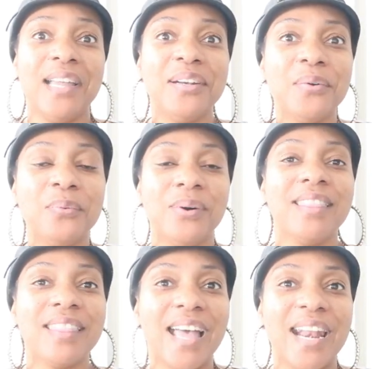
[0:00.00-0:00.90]
I don't
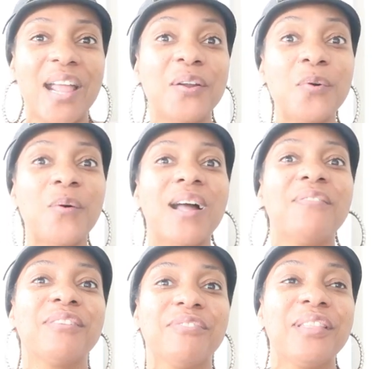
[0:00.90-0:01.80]
want that. I don't
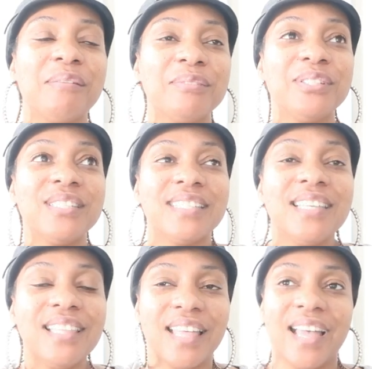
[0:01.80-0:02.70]
want for them to
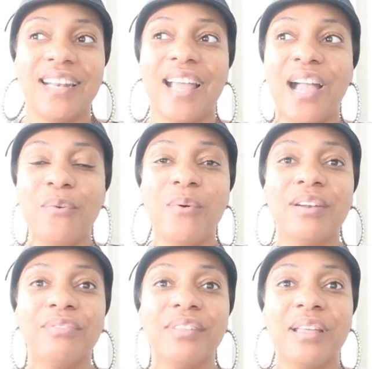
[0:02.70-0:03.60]
see that. I
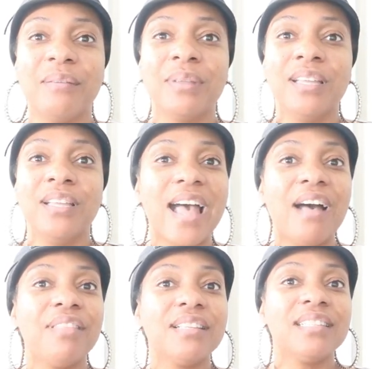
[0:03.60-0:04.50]
want for them to
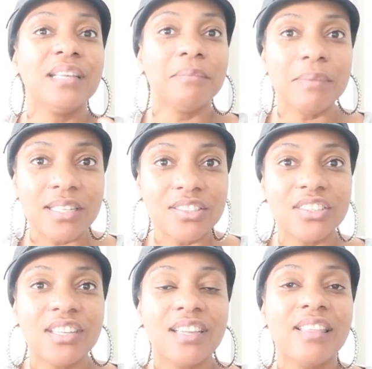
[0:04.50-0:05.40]
have this
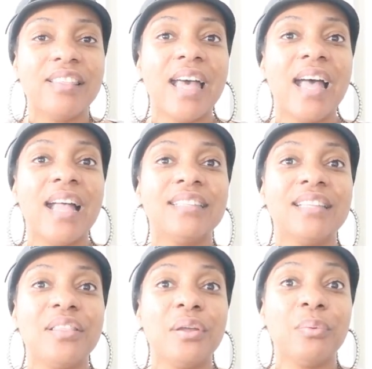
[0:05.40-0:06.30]
image that
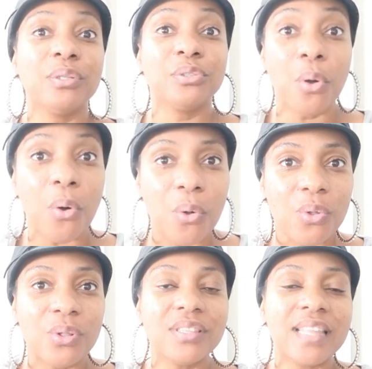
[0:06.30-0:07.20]
they were
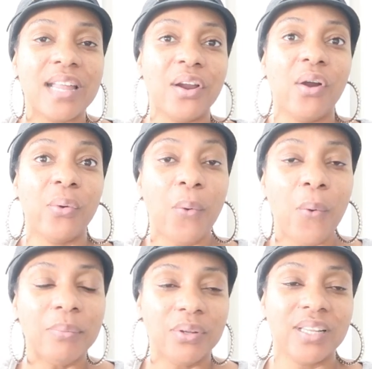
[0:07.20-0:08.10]
told that her
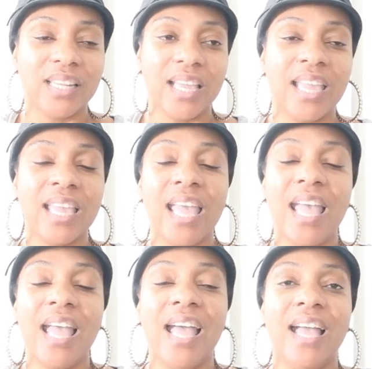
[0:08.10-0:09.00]
home looked like.
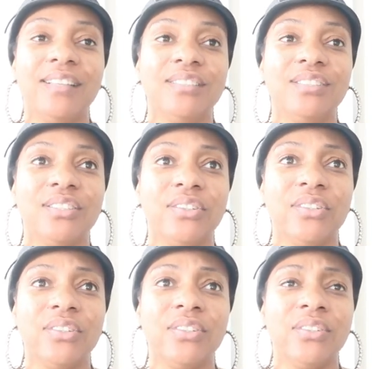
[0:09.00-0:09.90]
And
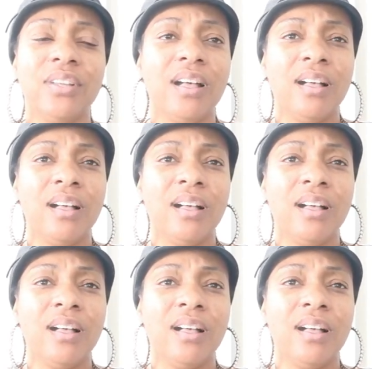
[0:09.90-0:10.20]
so